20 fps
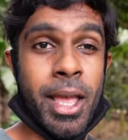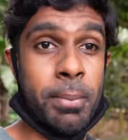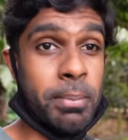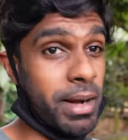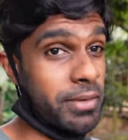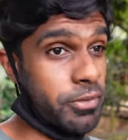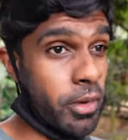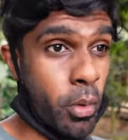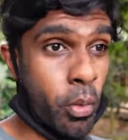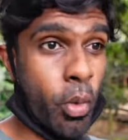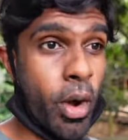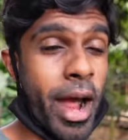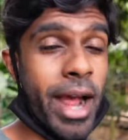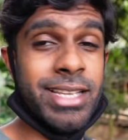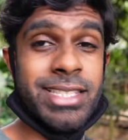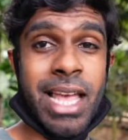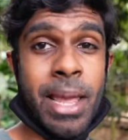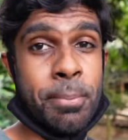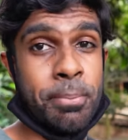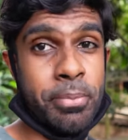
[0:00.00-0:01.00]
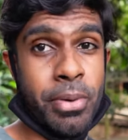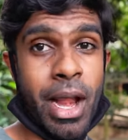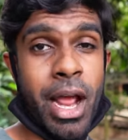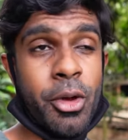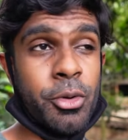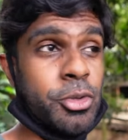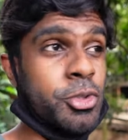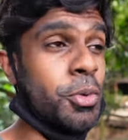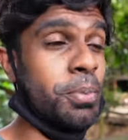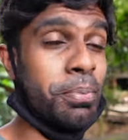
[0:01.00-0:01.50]
but for Wise, I'm
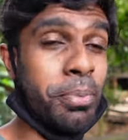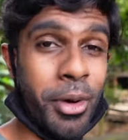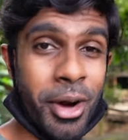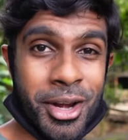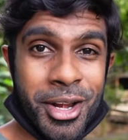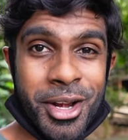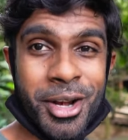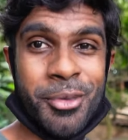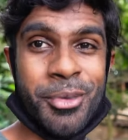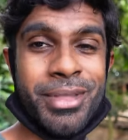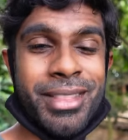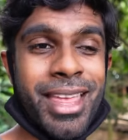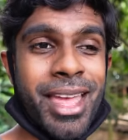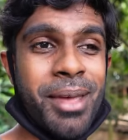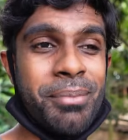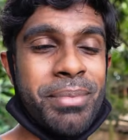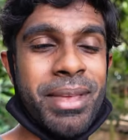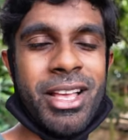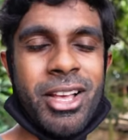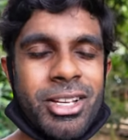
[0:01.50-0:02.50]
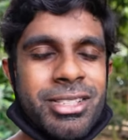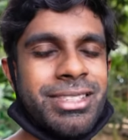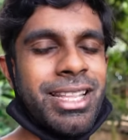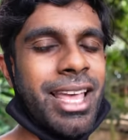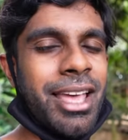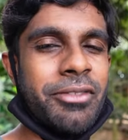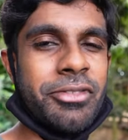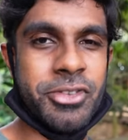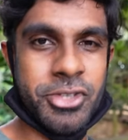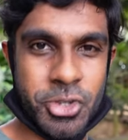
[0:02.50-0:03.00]
proud to partner with them because they
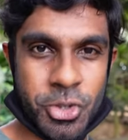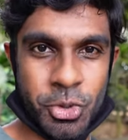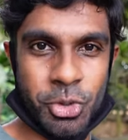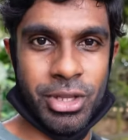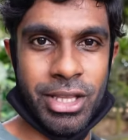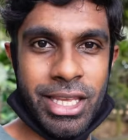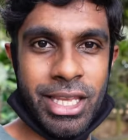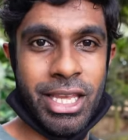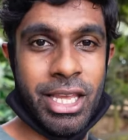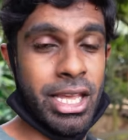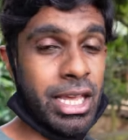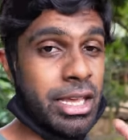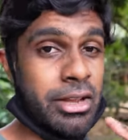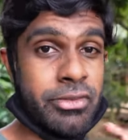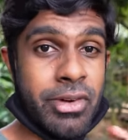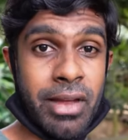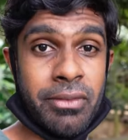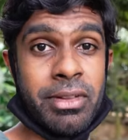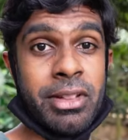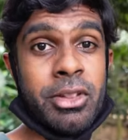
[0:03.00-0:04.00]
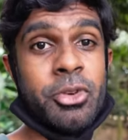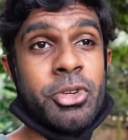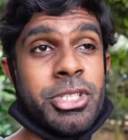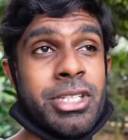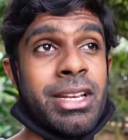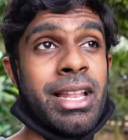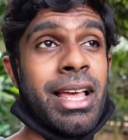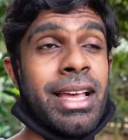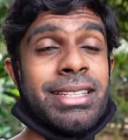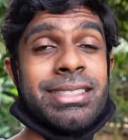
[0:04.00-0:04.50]
have truly
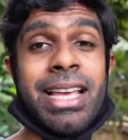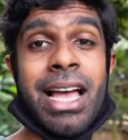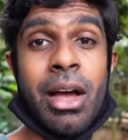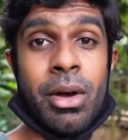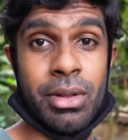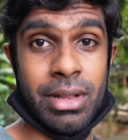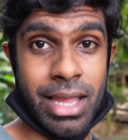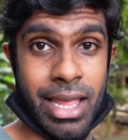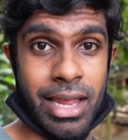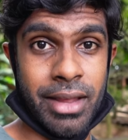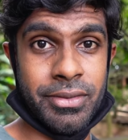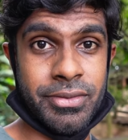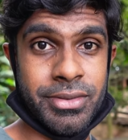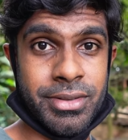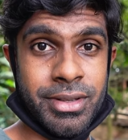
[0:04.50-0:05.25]
revolutionized our lives.